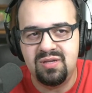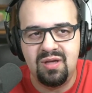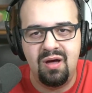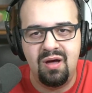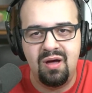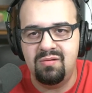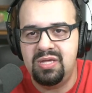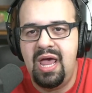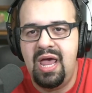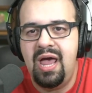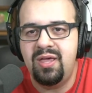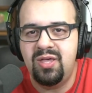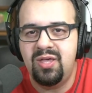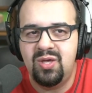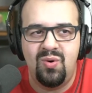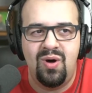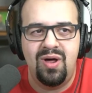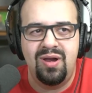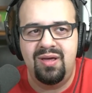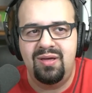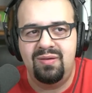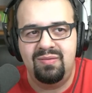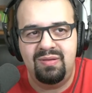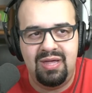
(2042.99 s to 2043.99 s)
"Yo, yeah, you
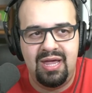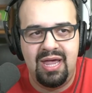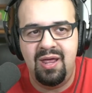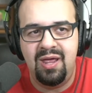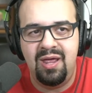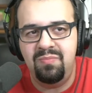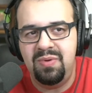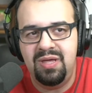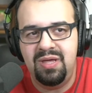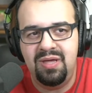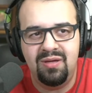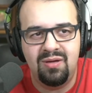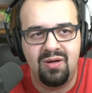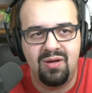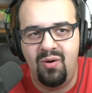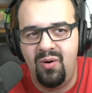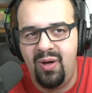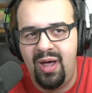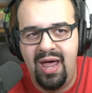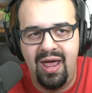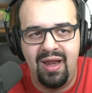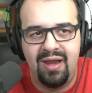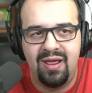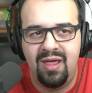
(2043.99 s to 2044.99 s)
want to hit me? Go
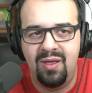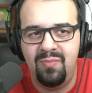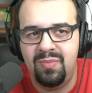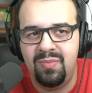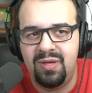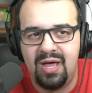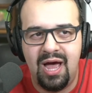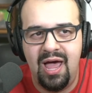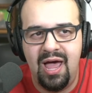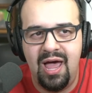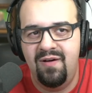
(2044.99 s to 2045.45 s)
ahead, hit me. I